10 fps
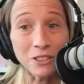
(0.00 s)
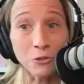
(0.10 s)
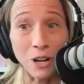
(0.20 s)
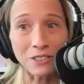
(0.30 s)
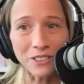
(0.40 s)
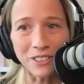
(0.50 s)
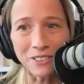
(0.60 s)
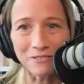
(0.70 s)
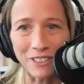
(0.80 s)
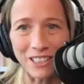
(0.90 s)
adrenaline,
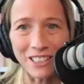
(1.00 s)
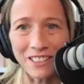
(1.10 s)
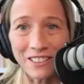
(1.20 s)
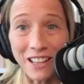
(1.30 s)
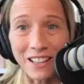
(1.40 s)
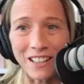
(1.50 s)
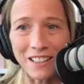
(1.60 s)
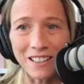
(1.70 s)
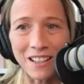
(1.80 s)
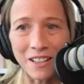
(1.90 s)
right? And that
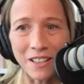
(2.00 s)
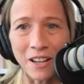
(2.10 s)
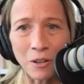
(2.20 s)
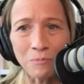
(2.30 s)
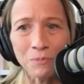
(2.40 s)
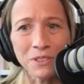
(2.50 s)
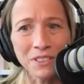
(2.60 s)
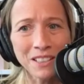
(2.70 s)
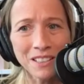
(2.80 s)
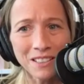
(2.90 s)
kind of helps
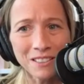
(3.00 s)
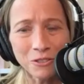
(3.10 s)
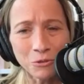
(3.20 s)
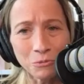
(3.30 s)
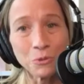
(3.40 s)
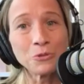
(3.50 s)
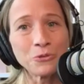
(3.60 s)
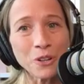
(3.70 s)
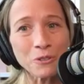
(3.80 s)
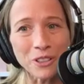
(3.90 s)
you move
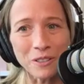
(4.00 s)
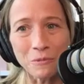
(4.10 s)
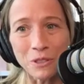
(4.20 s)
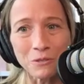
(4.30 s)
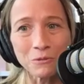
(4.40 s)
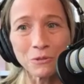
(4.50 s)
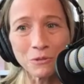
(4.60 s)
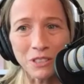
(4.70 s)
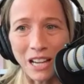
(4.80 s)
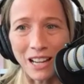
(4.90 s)
forward. And when you
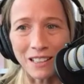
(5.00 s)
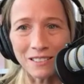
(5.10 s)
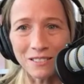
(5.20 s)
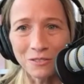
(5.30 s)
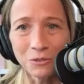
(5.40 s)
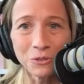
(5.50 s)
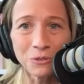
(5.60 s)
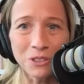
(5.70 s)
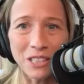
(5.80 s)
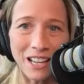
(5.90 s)
lose that, you
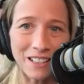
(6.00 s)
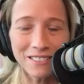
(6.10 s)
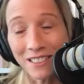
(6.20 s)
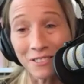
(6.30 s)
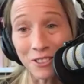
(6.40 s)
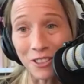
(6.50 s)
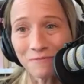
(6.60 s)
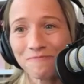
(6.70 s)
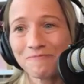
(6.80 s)
lose that energy.